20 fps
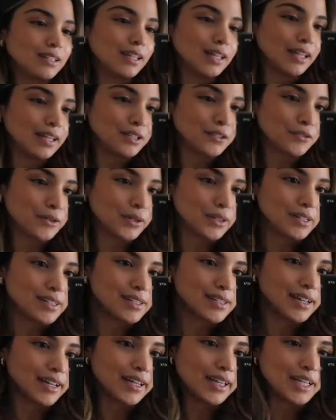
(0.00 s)
And of
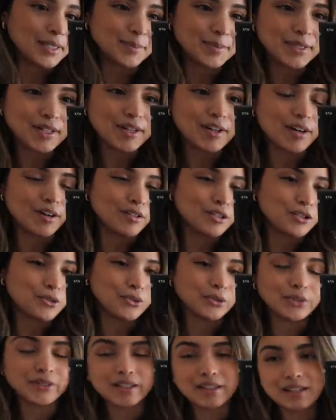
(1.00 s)
course, I kept all the
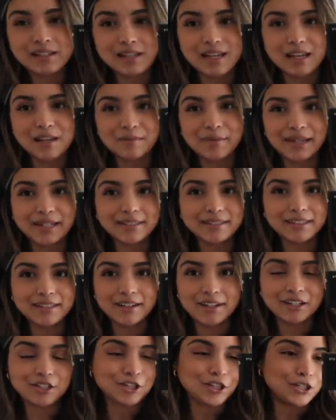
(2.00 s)
jewelry the same. I did
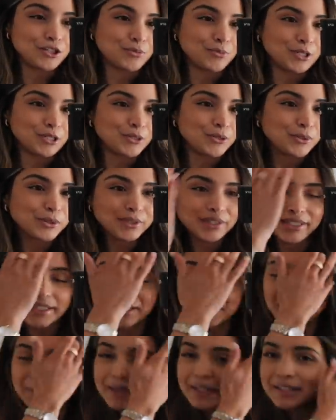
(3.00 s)
not change my
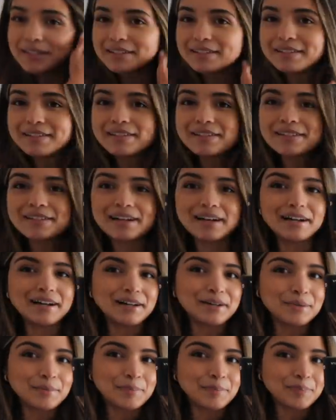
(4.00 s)
jewelry because
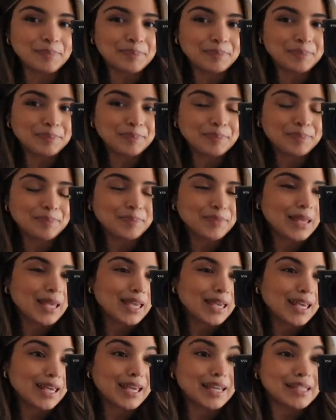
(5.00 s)

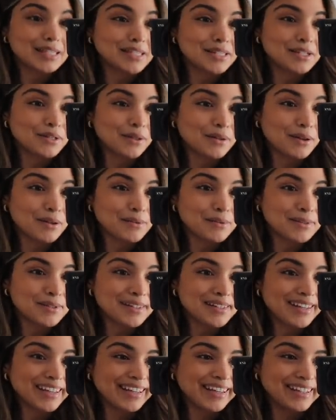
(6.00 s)
it still goes.